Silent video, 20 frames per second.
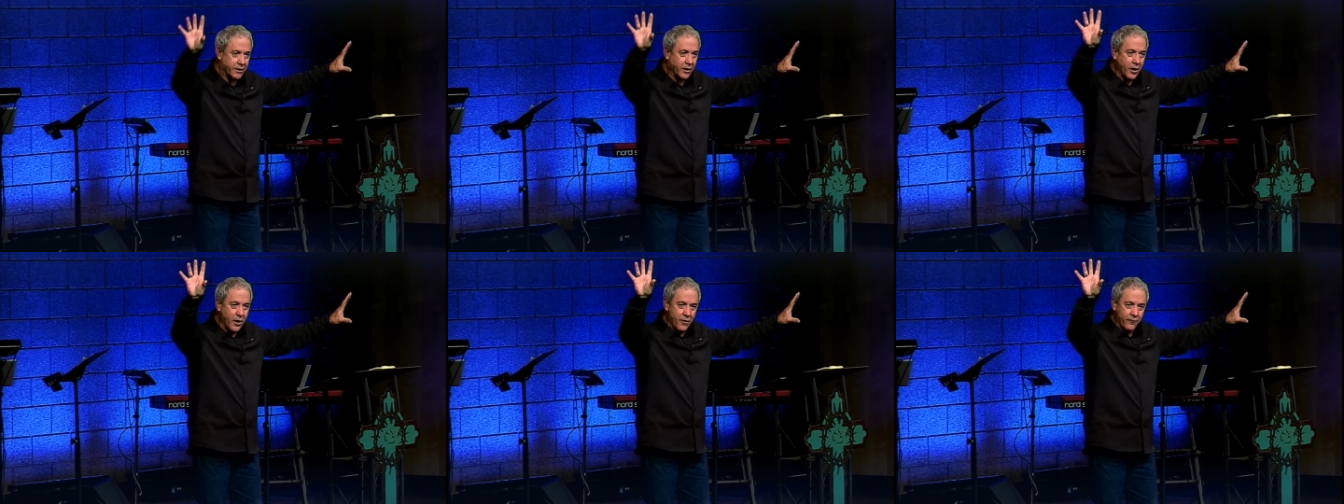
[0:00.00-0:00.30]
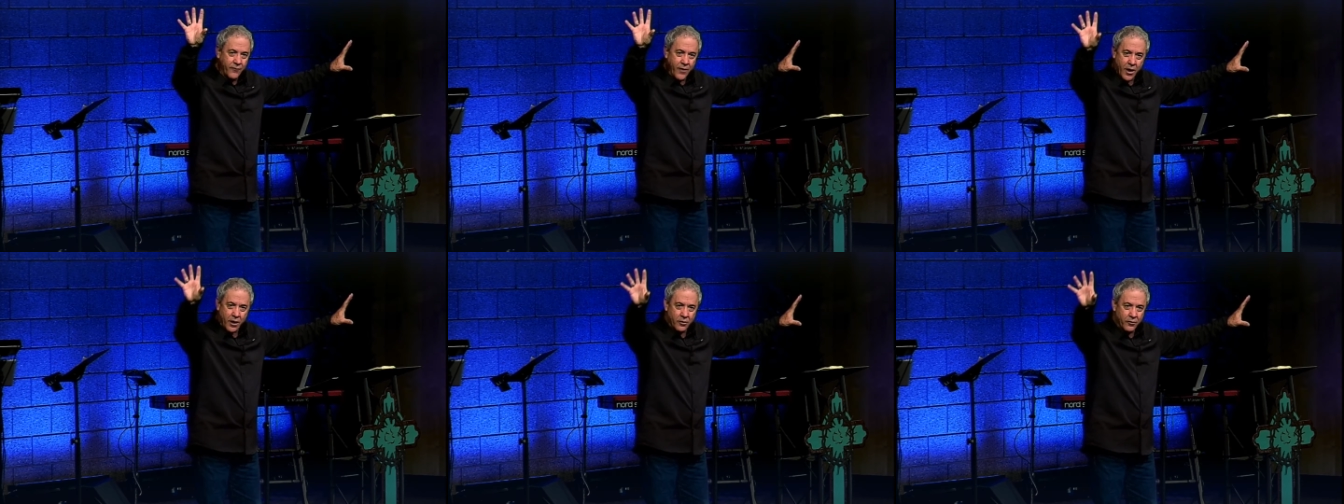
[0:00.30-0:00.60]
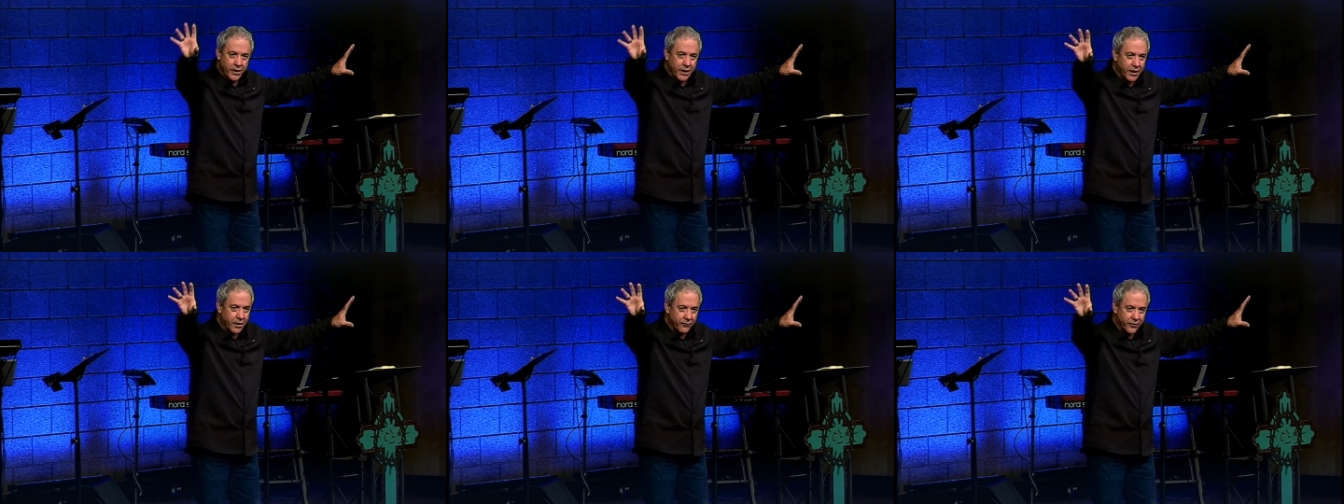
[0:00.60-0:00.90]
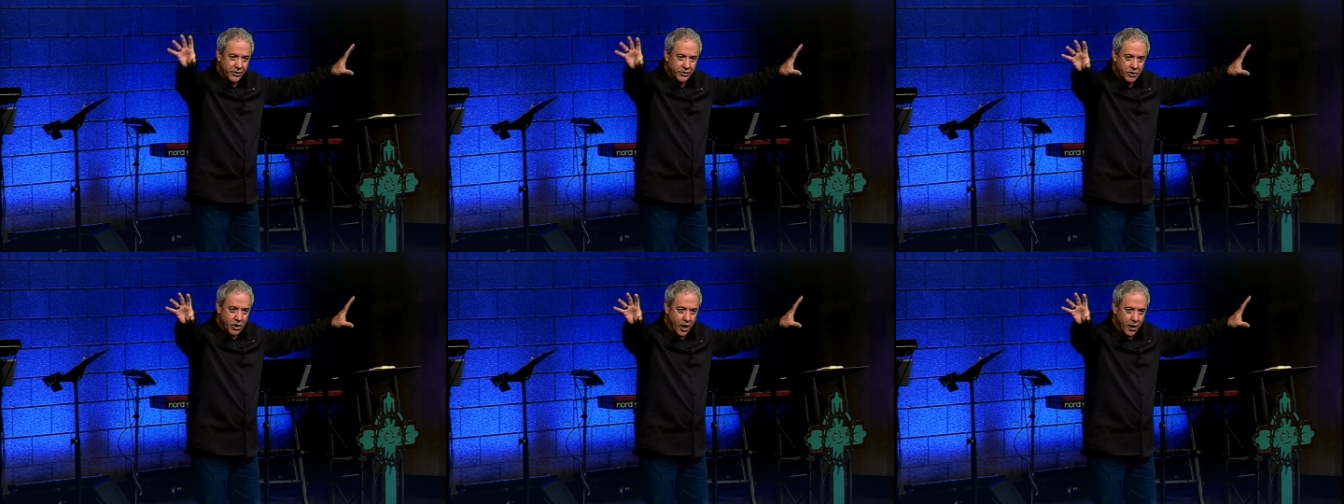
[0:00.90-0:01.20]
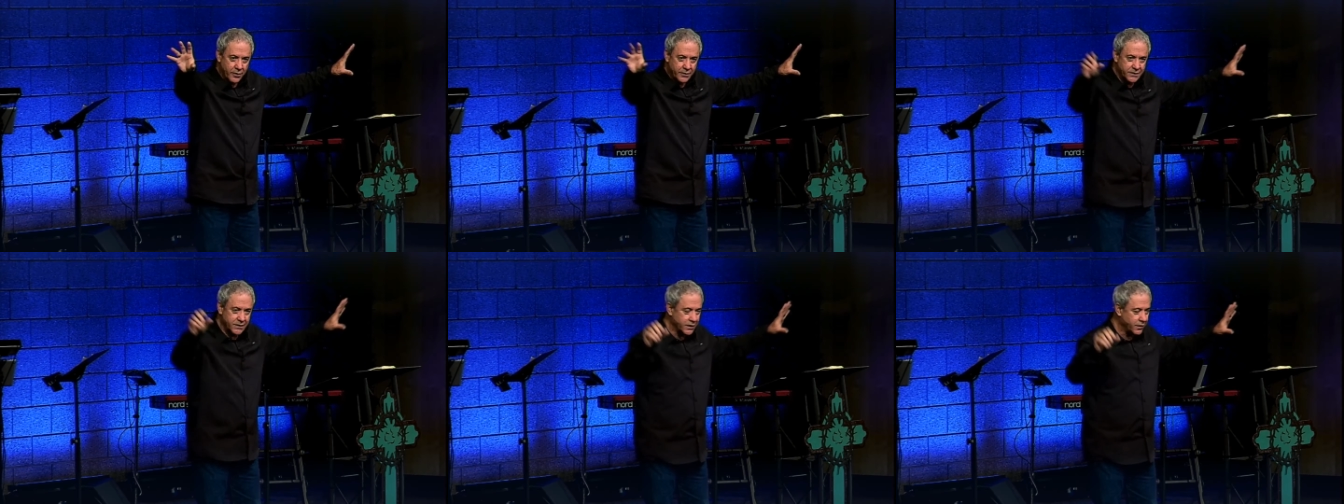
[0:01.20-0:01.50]
following every jot
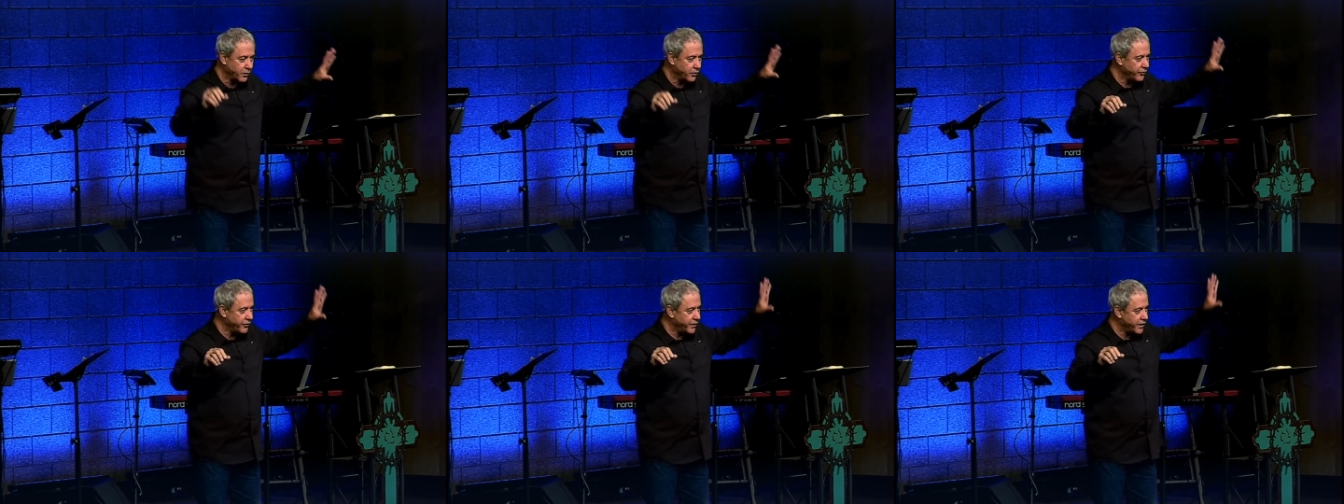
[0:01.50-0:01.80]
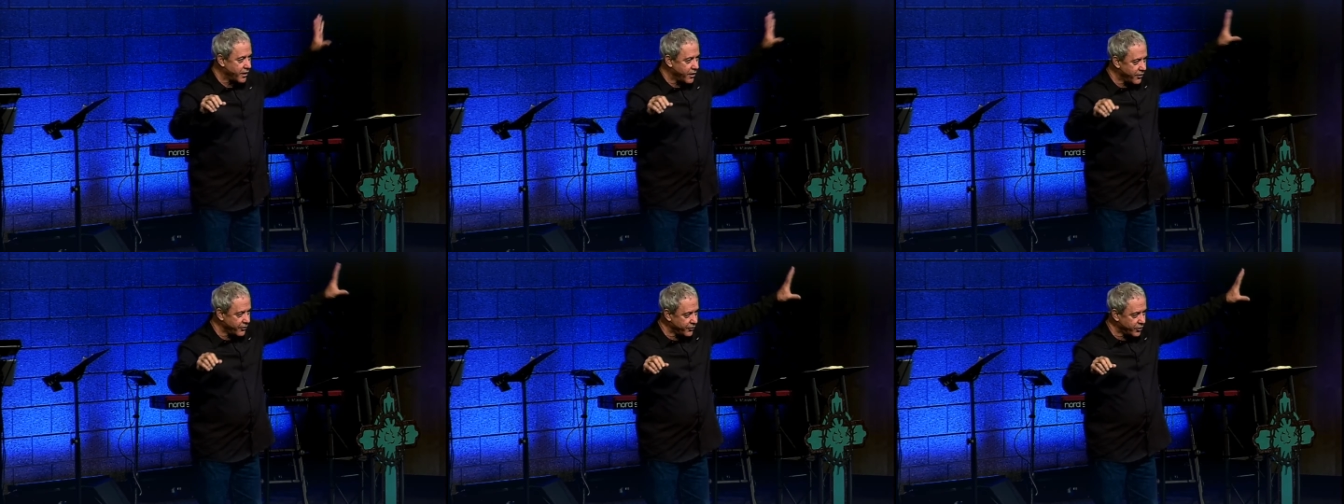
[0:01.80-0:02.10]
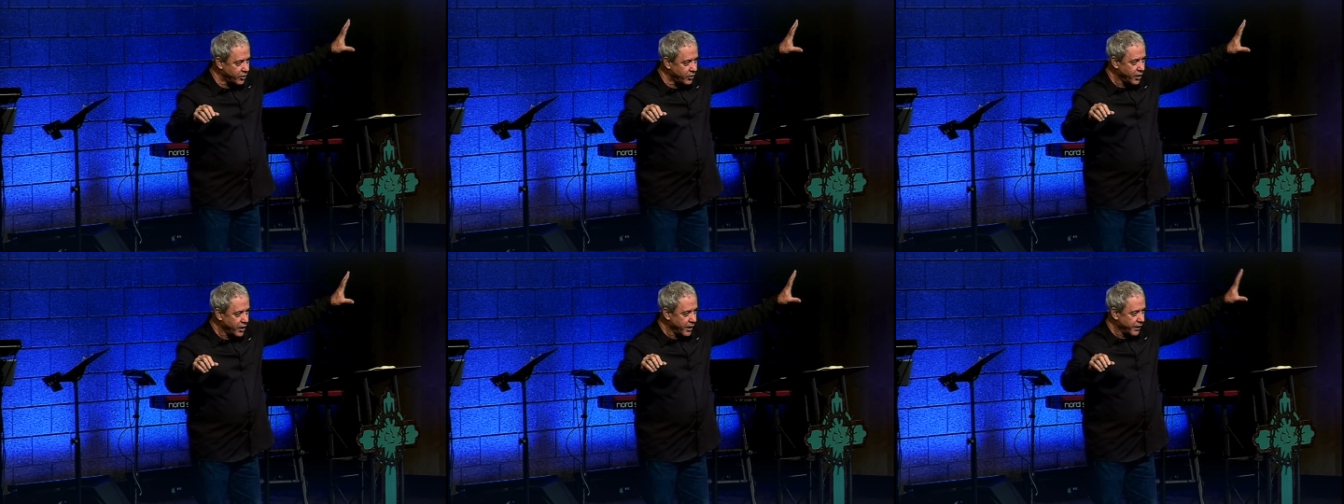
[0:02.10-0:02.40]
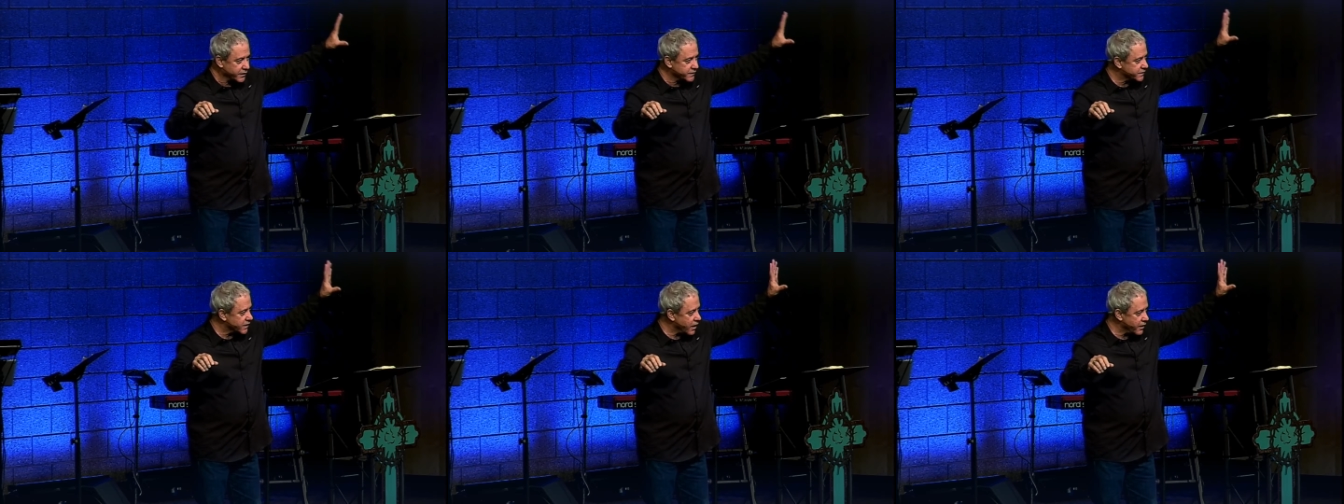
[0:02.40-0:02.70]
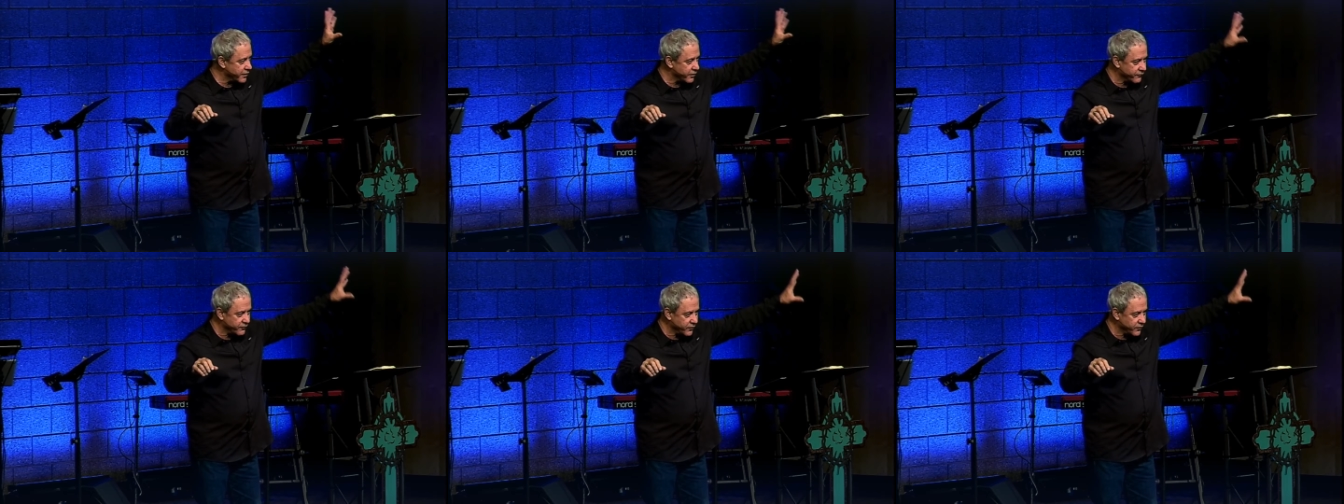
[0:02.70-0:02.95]
and tittle. The other is kind of